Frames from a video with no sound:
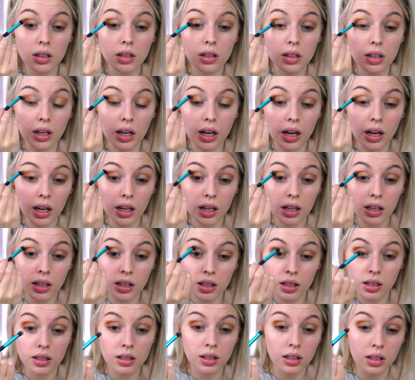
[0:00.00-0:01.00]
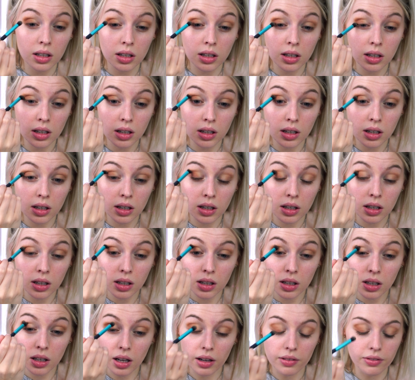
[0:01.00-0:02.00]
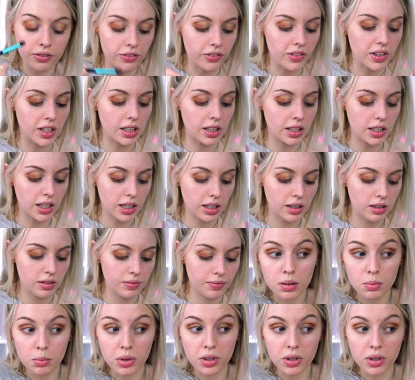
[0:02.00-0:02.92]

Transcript: Okay. I'm feeling it.